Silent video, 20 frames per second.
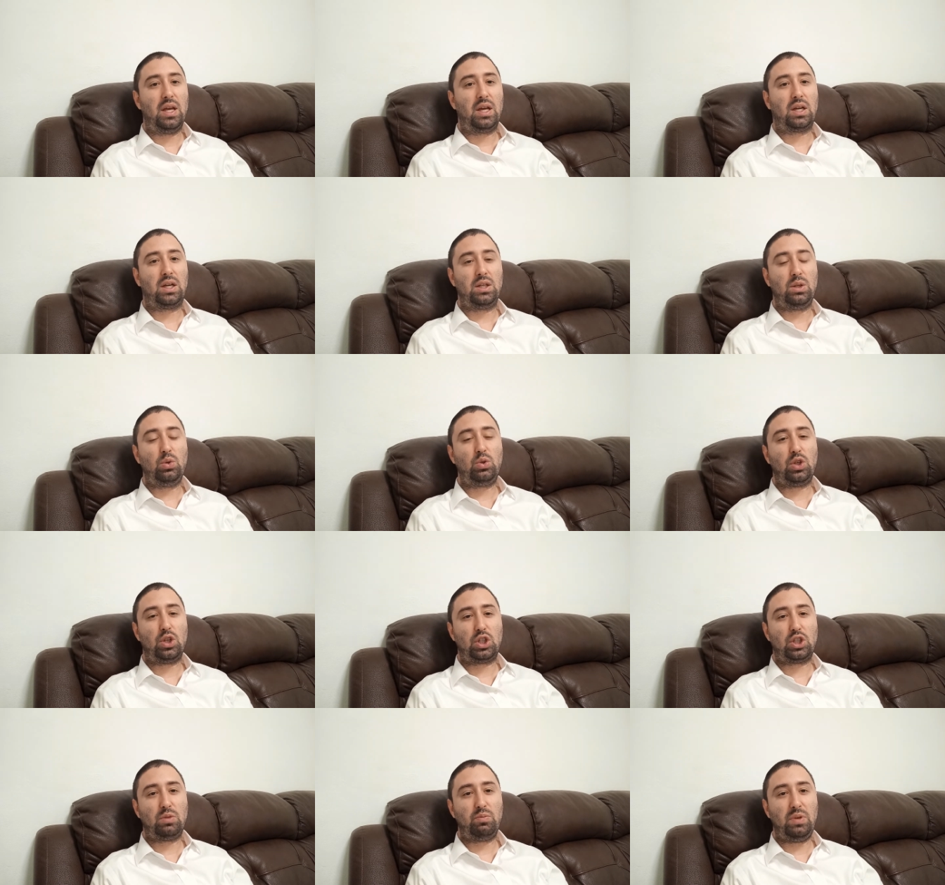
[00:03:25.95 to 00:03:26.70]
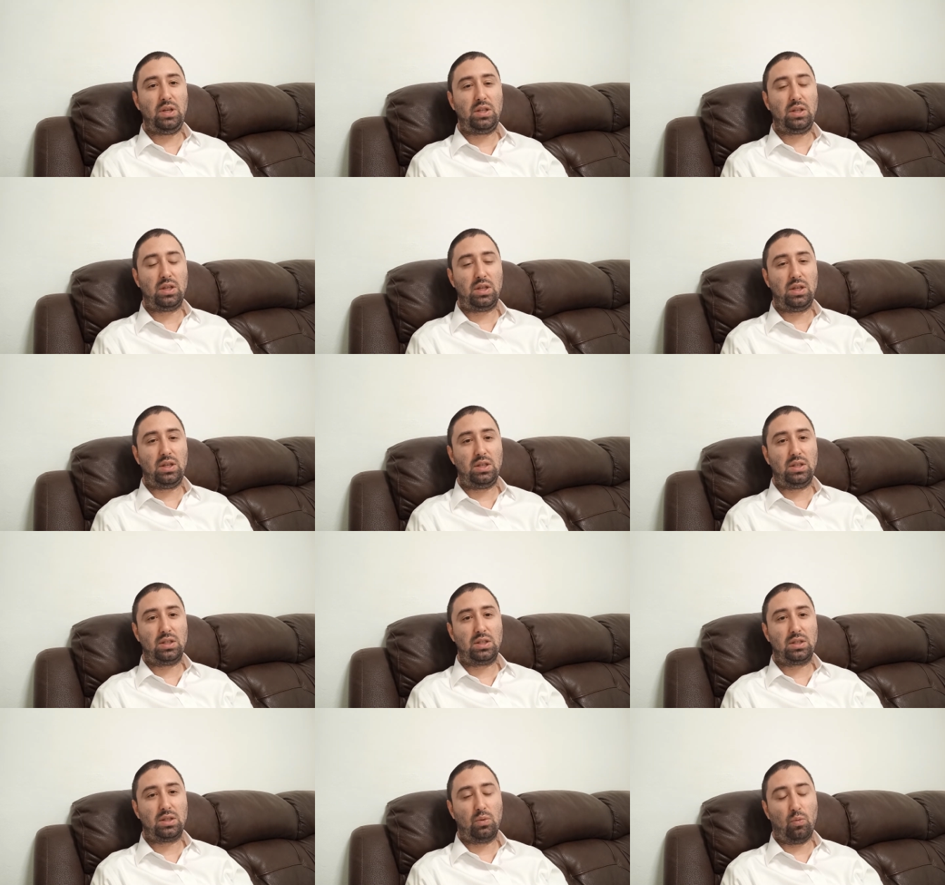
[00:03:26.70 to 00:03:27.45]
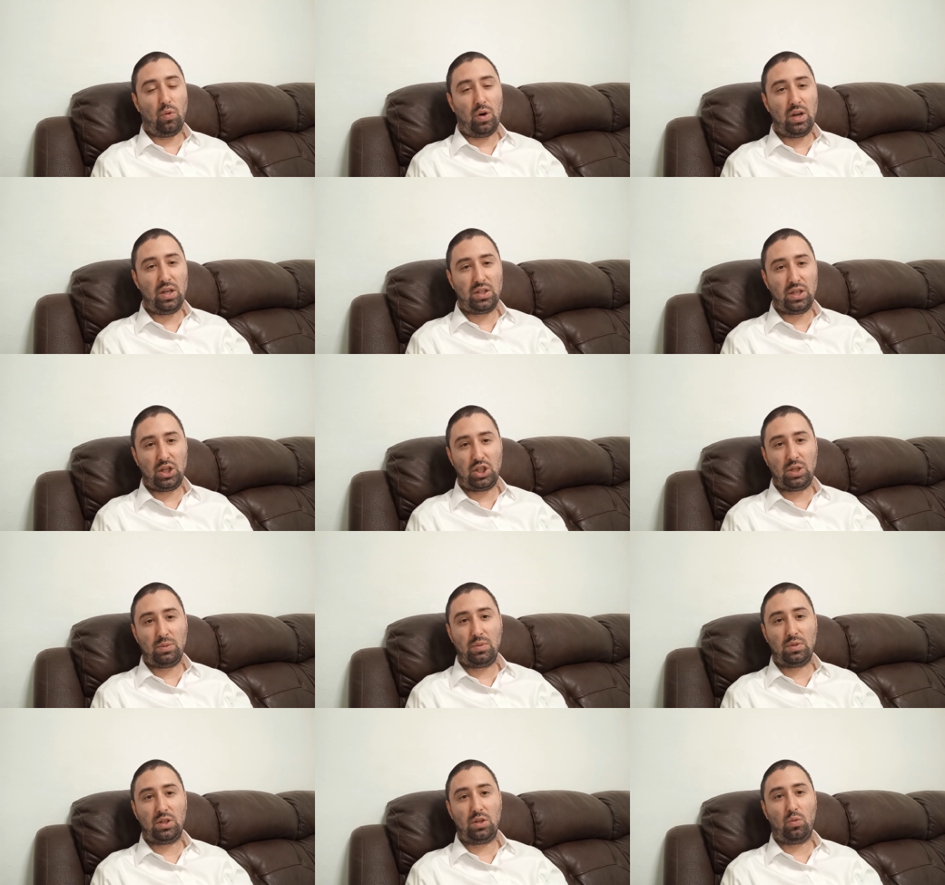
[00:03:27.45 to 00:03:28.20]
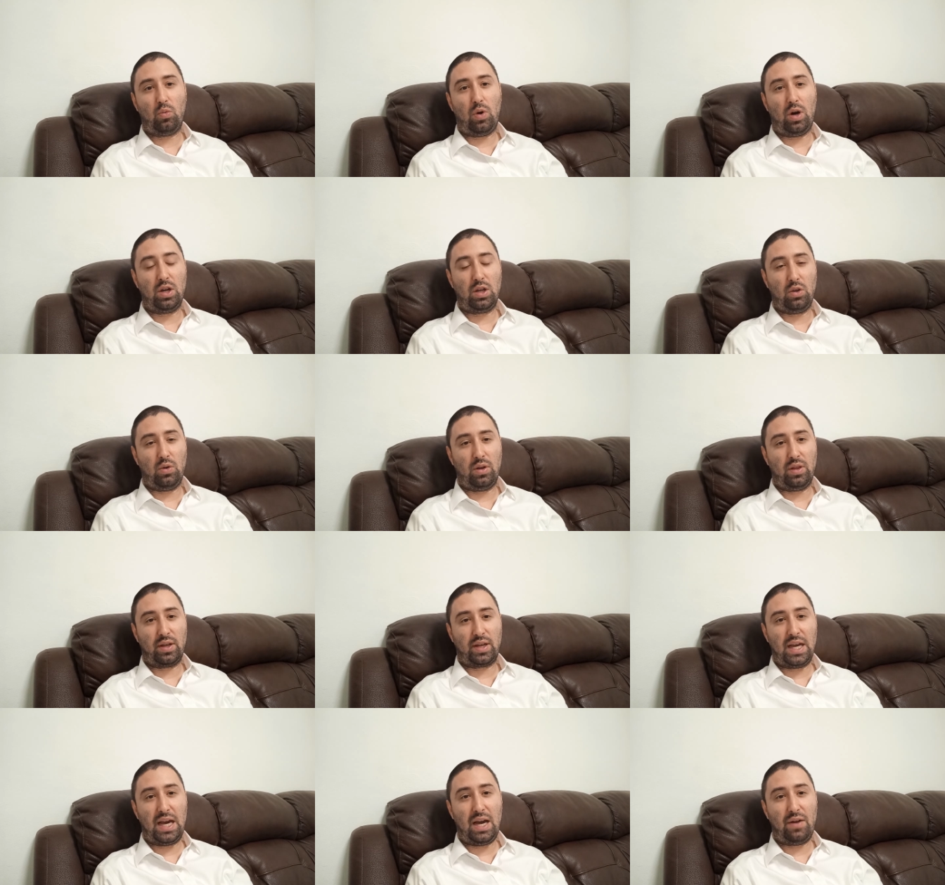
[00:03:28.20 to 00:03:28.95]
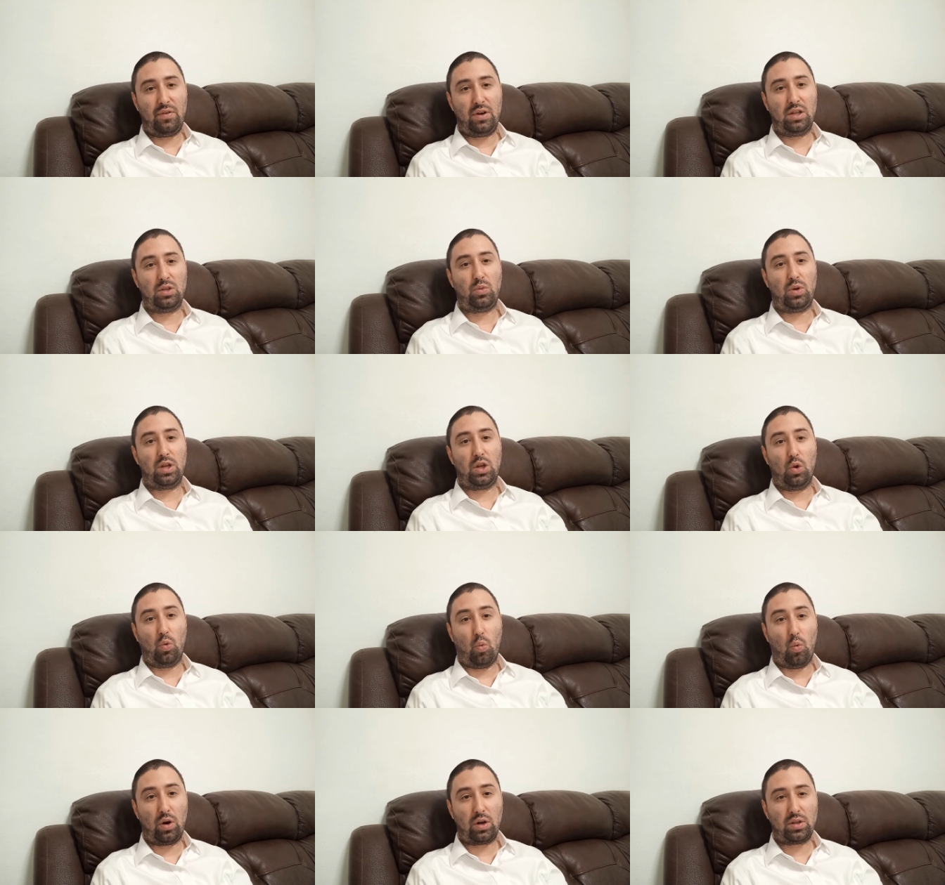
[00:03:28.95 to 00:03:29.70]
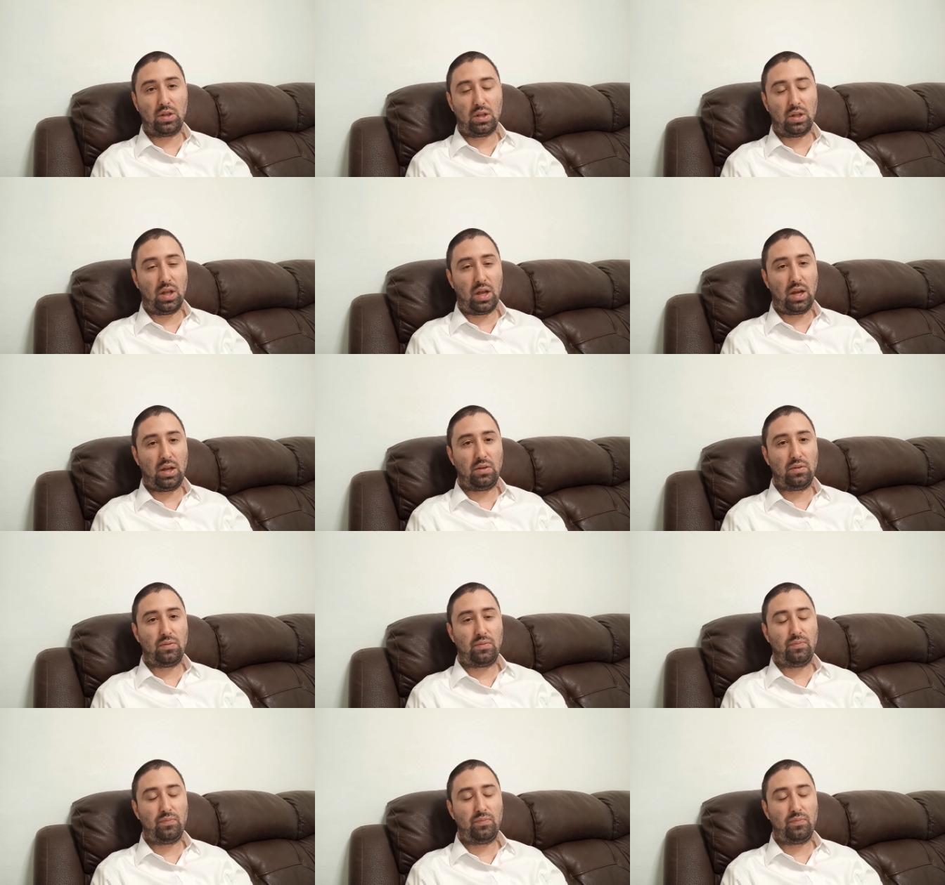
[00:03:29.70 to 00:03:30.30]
Kedusha Shemitah is Hashem doesn't want you on the gav. He doesn't want you to work the land.